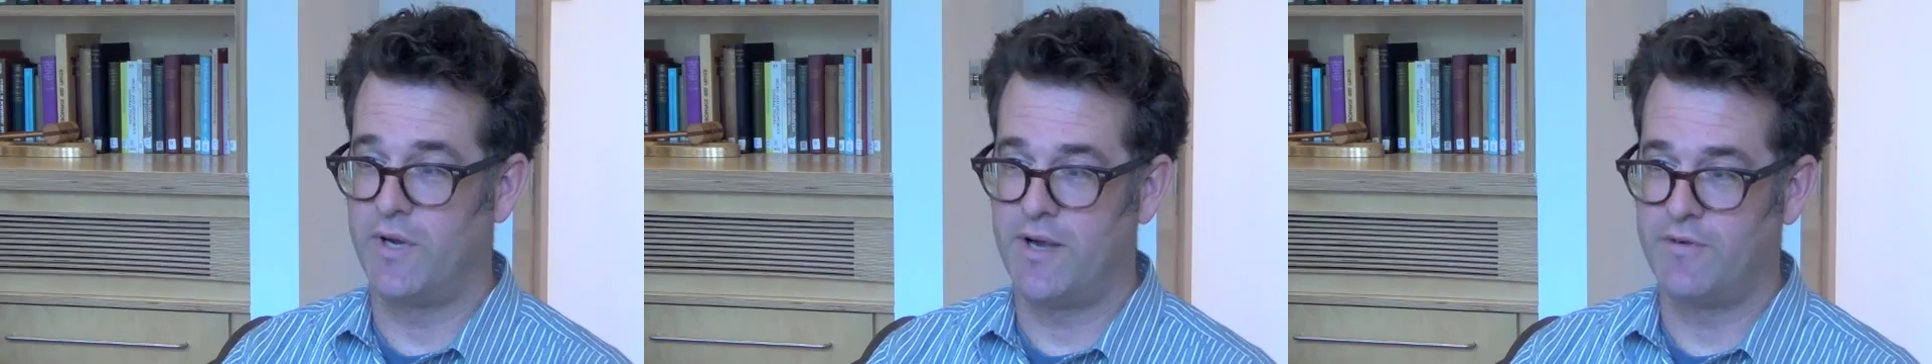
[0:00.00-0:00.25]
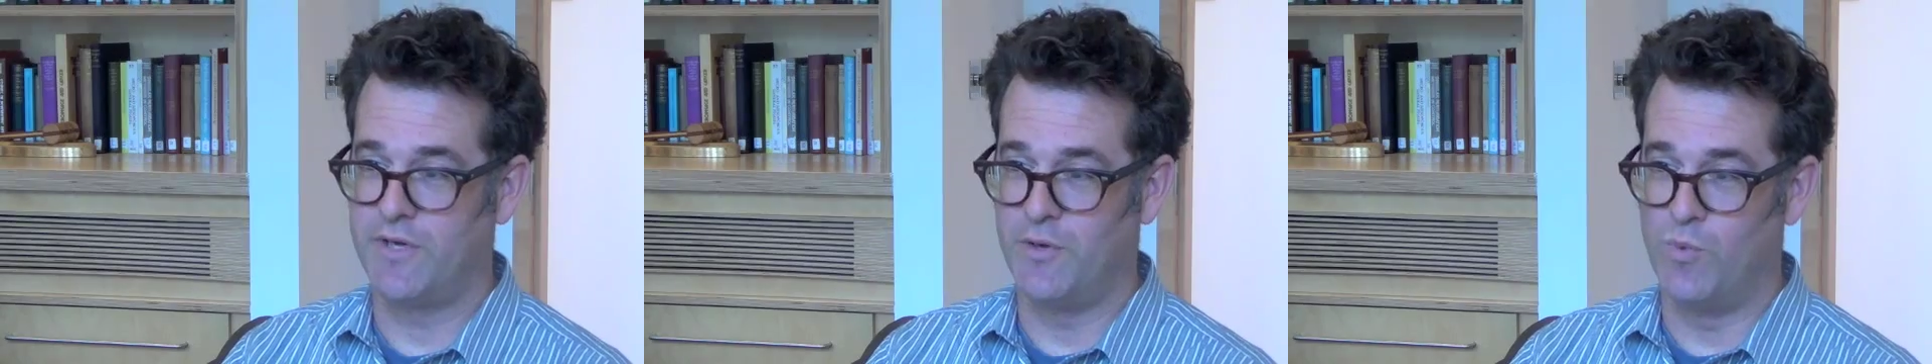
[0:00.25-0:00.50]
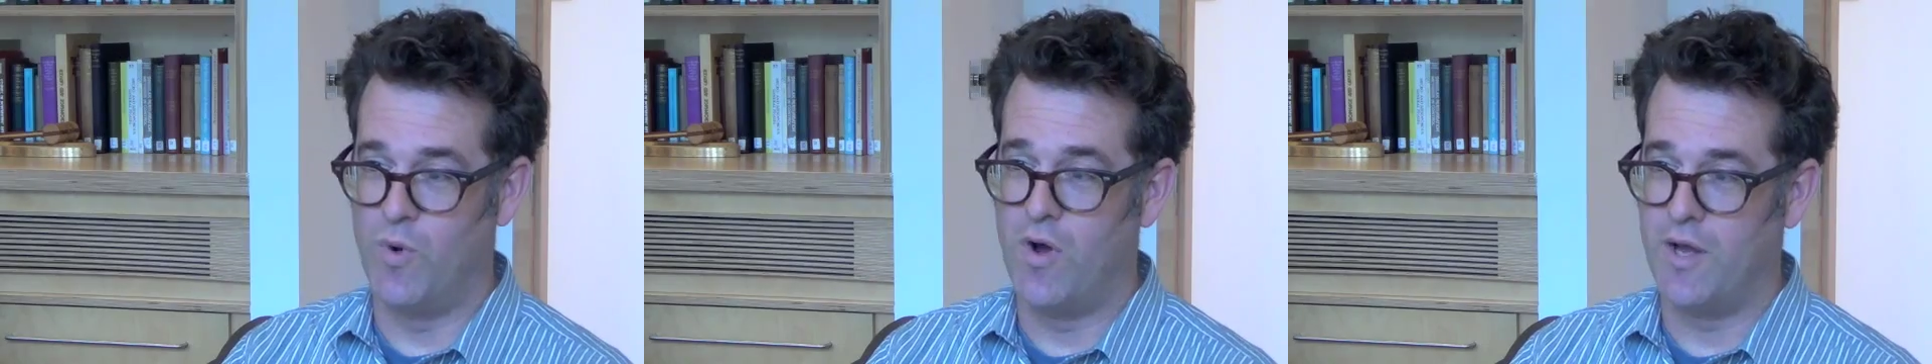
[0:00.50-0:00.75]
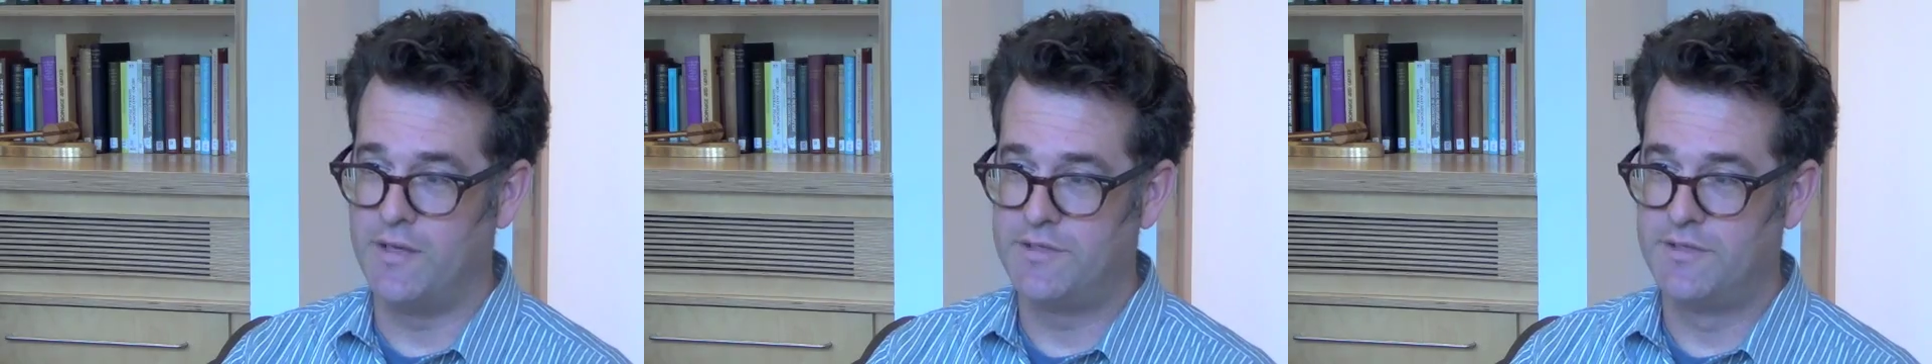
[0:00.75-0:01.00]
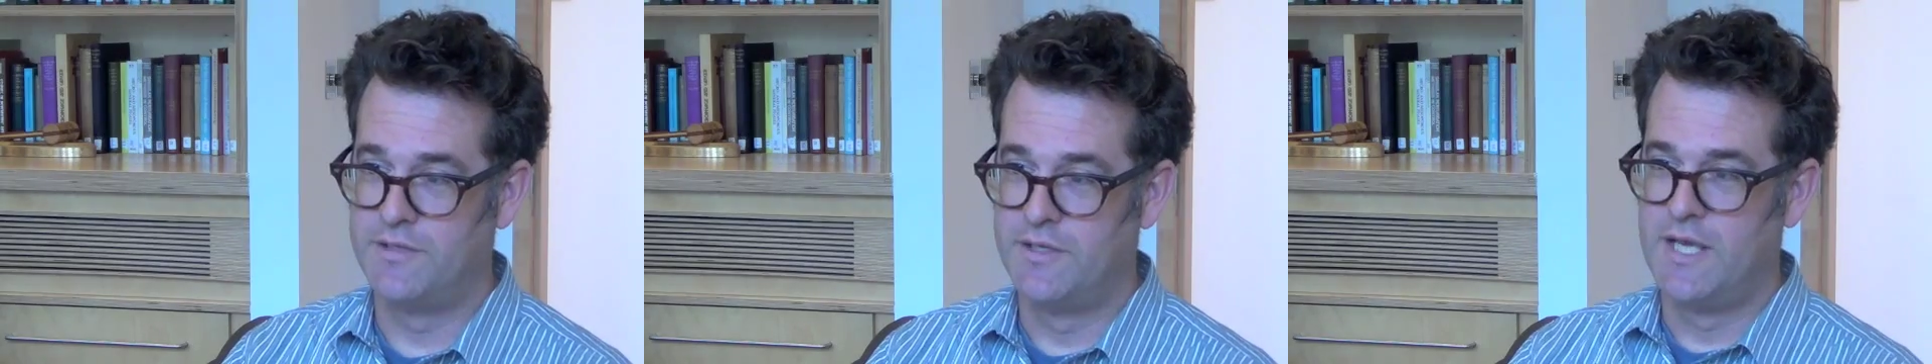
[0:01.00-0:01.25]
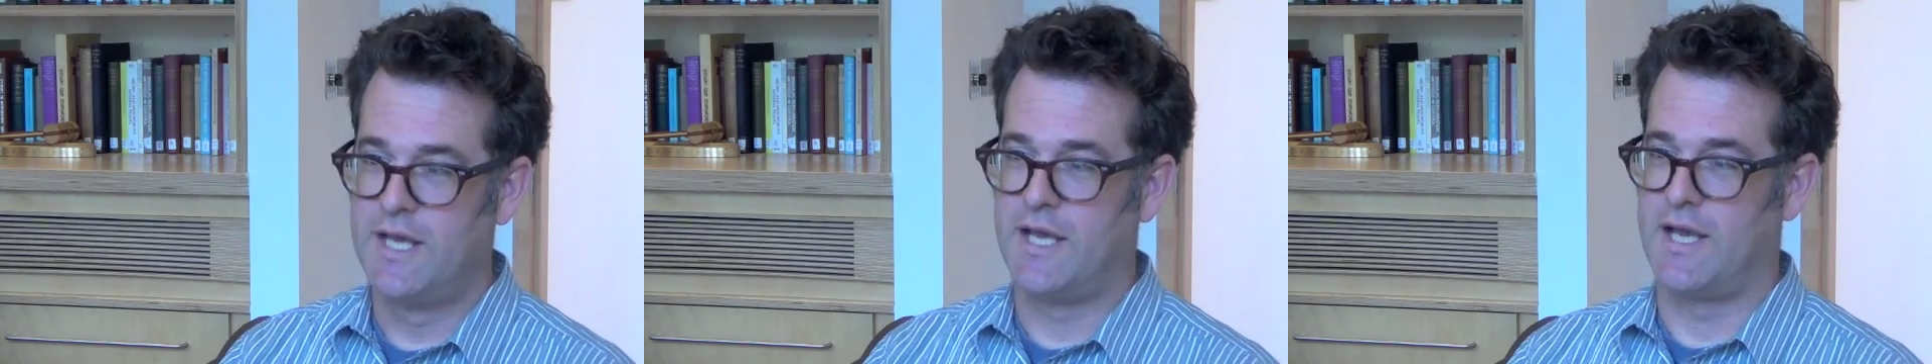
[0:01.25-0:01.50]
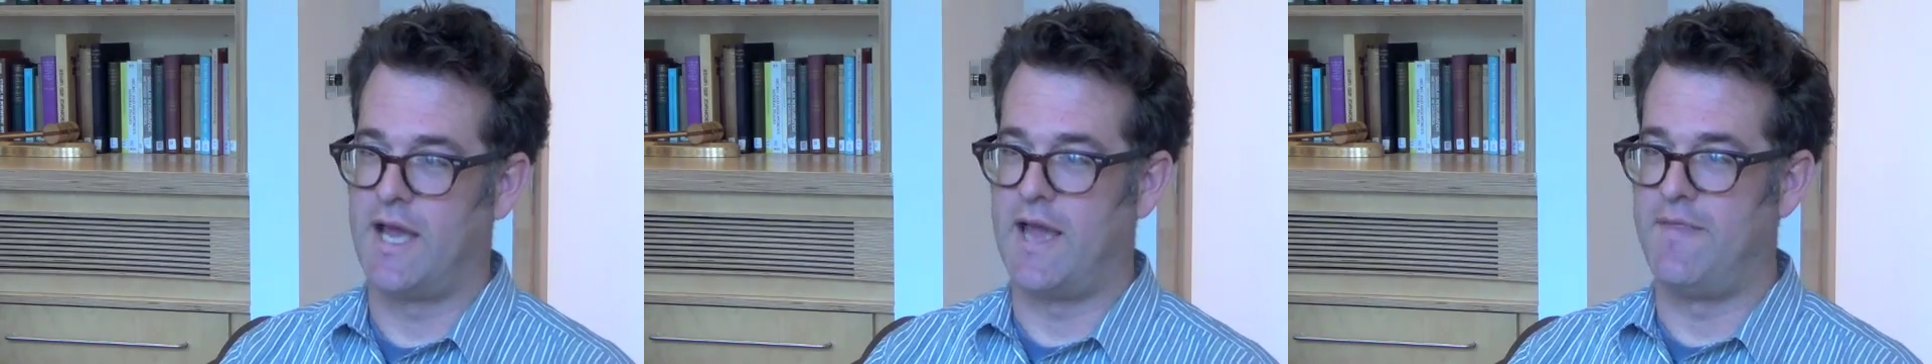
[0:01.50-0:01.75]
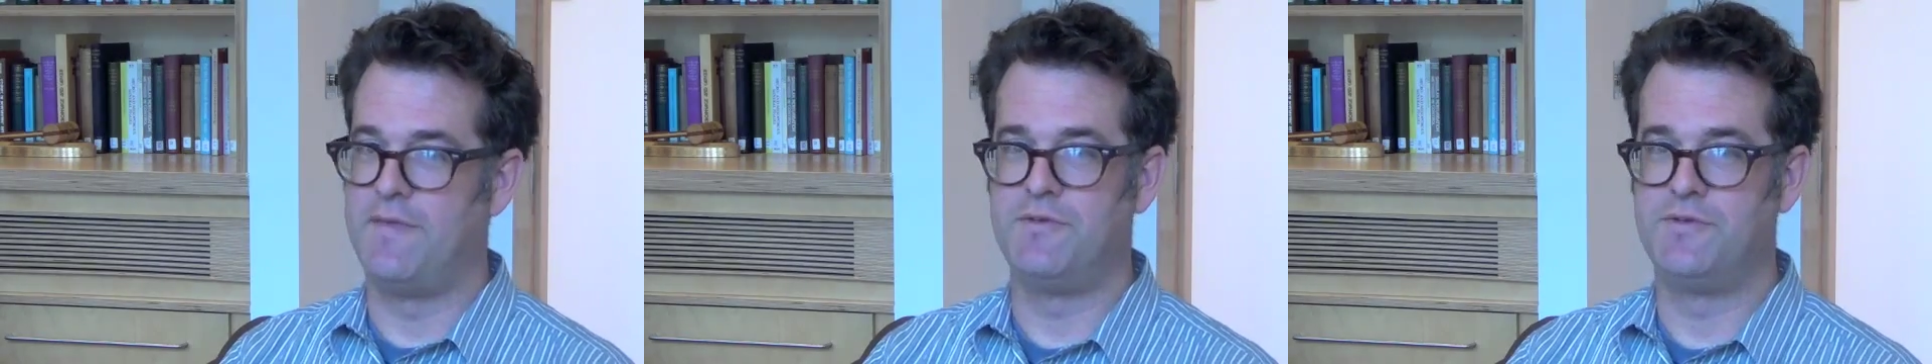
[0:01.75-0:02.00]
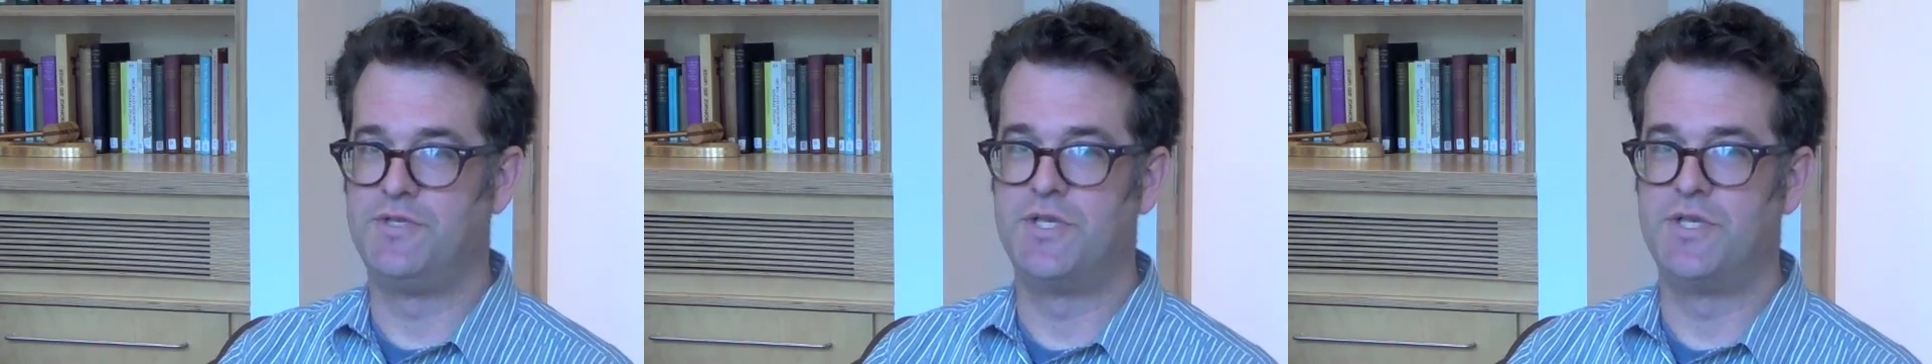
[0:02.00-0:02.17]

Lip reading: whatever you want. And